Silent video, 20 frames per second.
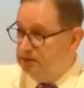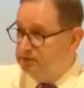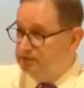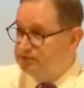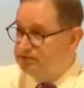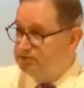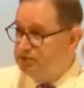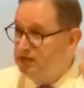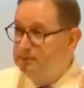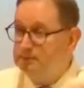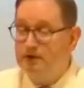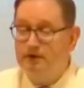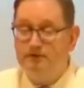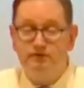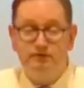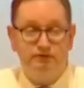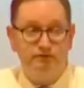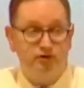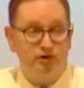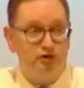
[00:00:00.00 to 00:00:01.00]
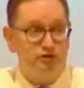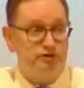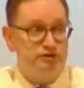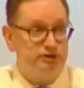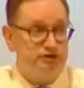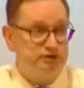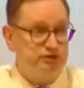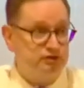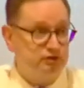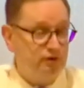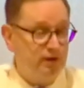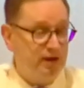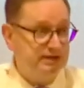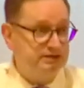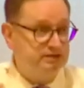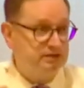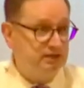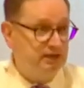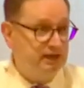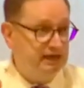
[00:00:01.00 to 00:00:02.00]
Some of the versions
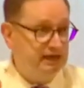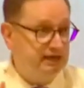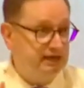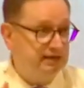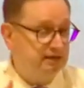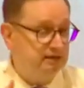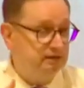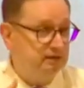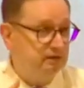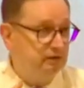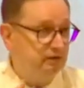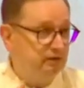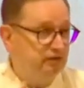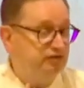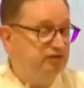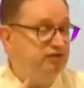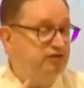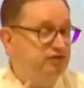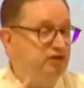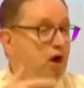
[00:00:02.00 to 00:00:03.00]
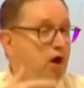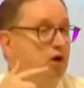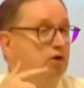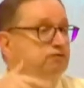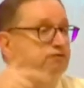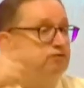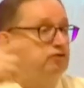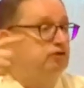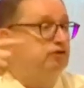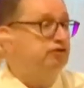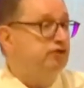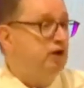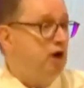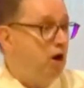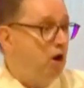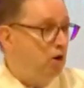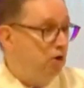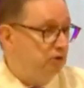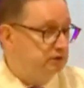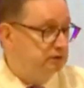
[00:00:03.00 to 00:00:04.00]
translate it thought for
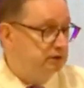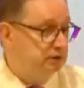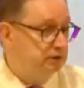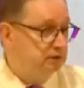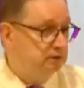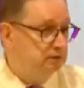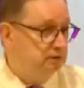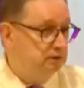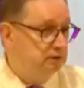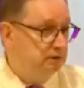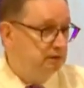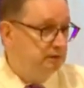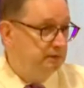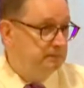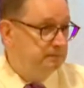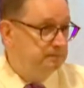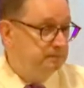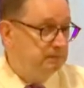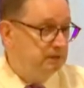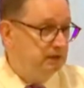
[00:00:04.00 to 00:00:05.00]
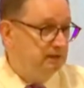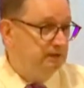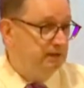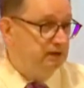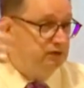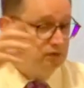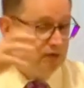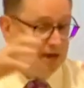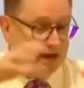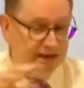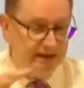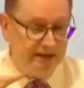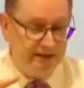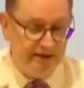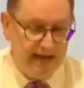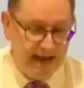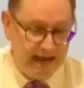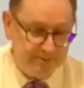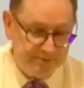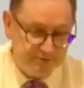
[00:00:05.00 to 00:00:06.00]
thought. They try to
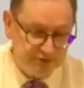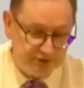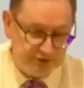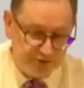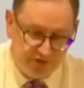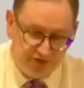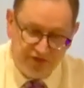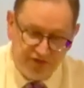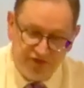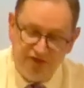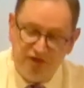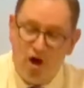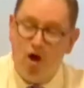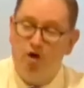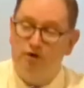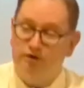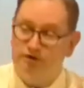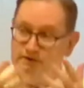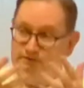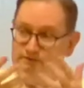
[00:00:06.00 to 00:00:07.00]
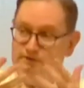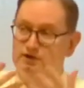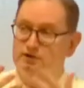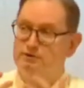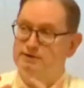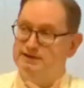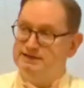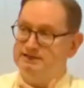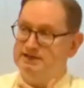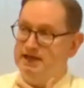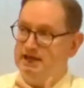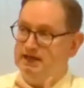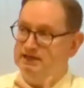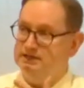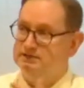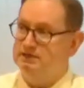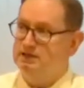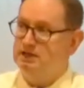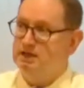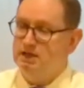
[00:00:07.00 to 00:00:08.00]
capture the thought of the Greek
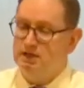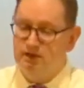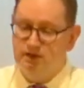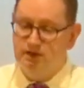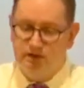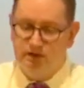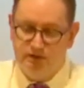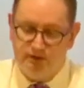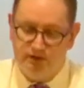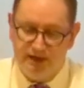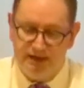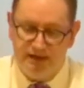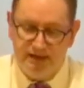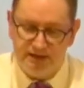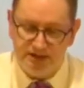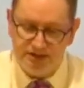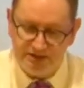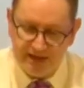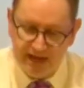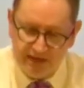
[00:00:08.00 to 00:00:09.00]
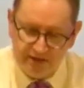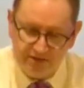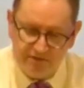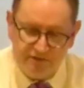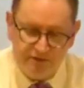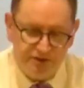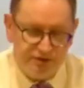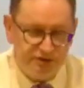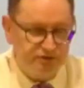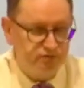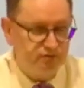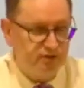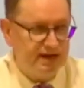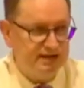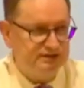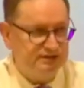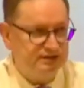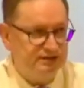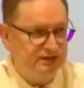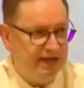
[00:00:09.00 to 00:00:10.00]
text. The English Standard Version
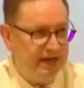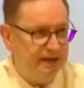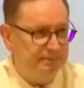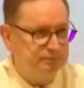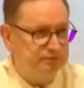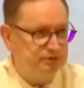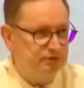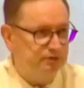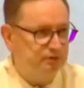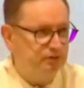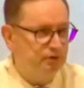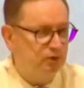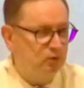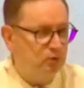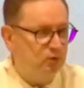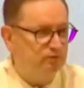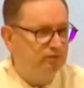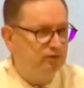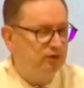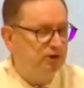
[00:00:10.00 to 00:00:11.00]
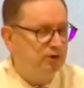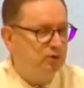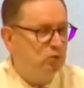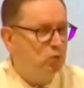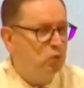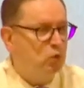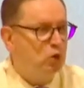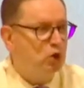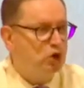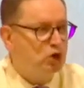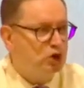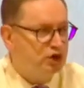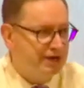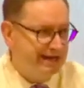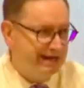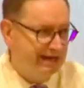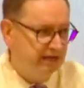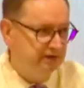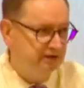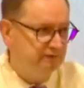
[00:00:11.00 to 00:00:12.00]
tries to capture the very
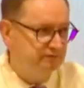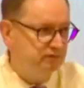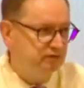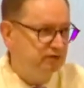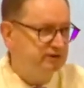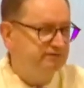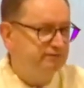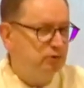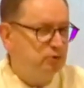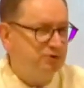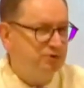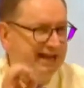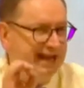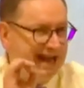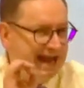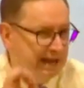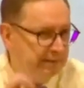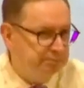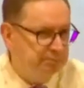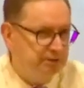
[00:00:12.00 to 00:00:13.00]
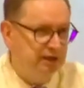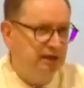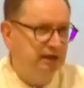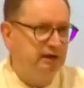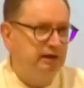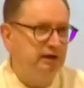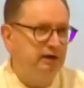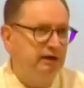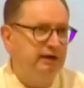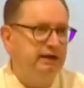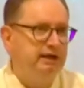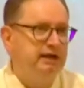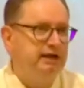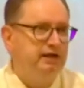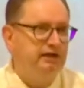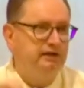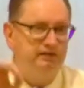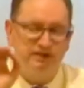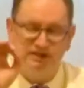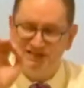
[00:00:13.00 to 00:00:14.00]
wording, the very vocabulary,
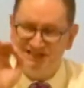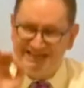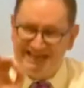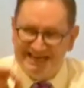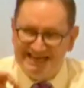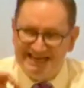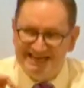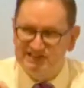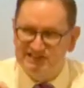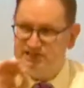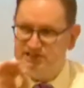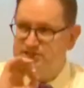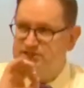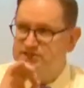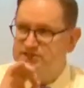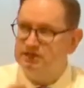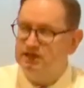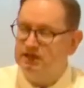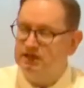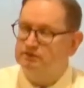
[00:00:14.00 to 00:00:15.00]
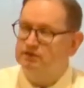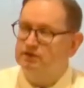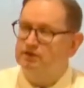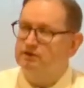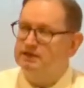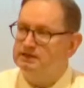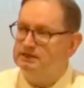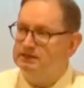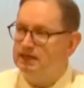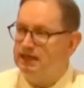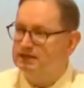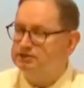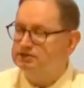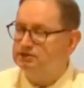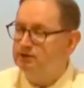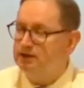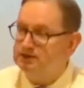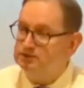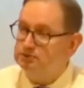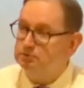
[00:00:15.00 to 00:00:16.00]
the tenses of the Greek text.
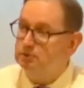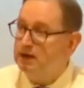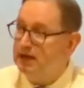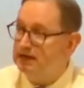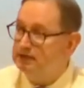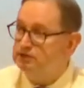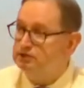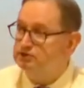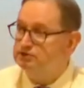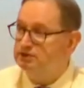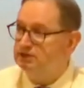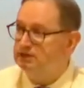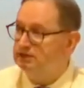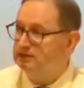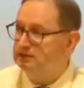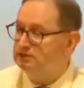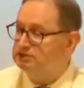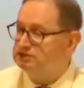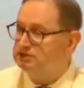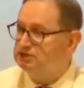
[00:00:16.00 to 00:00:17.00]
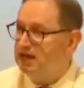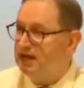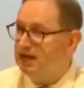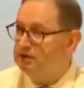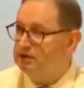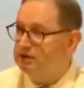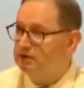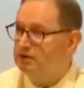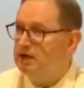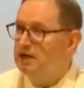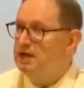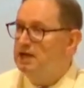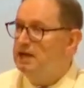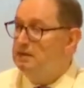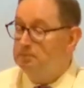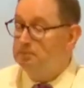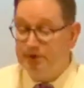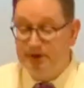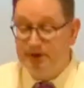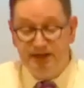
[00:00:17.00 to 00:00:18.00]
So that's why I use the English Standard.
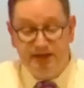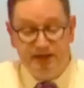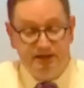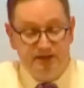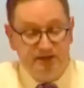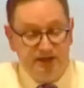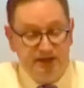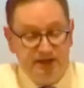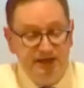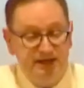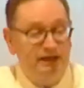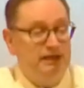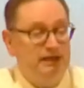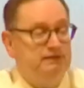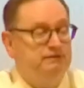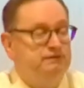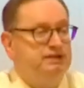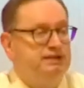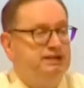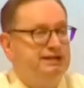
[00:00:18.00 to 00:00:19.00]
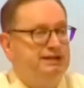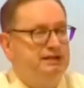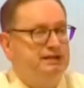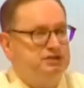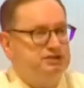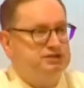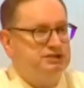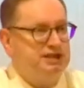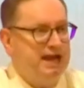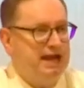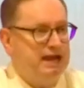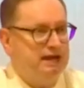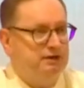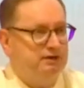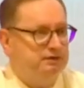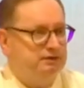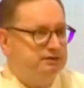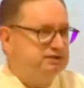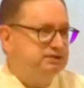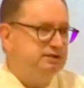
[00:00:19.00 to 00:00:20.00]
But it, the, even the English
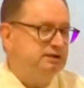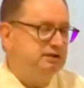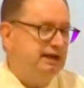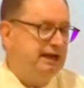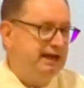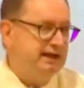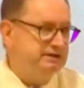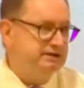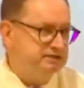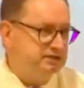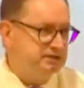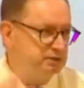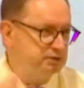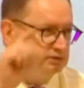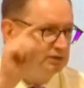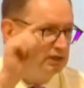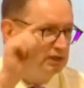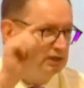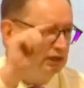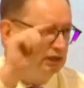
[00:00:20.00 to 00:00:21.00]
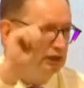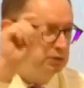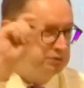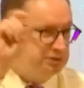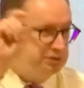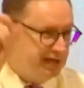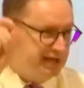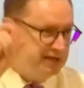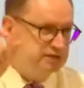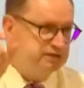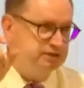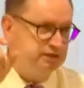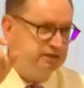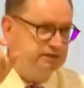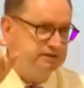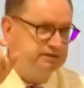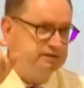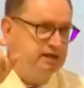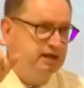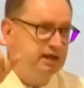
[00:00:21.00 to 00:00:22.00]
Standard still has those little
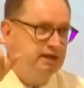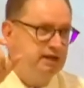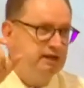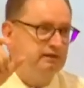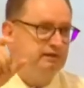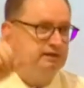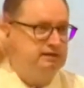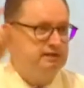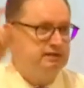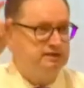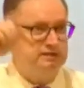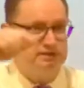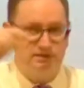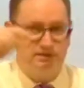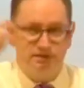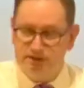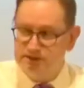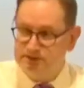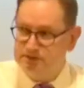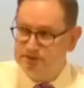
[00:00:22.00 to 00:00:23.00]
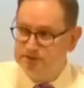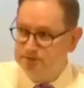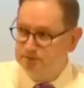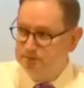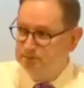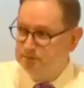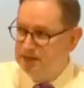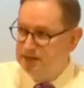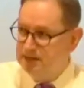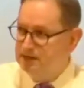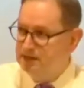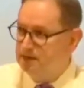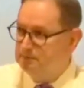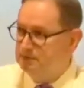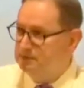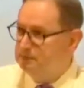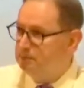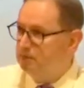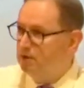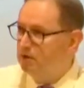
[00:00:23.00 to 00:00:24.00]
notations that this is, may not
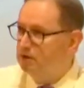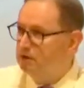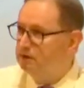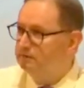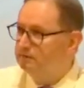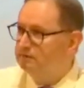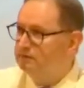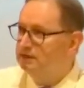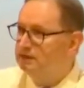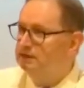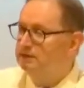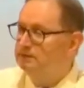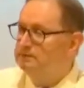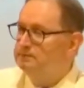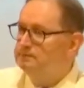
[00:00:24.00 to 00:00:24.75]
be part of the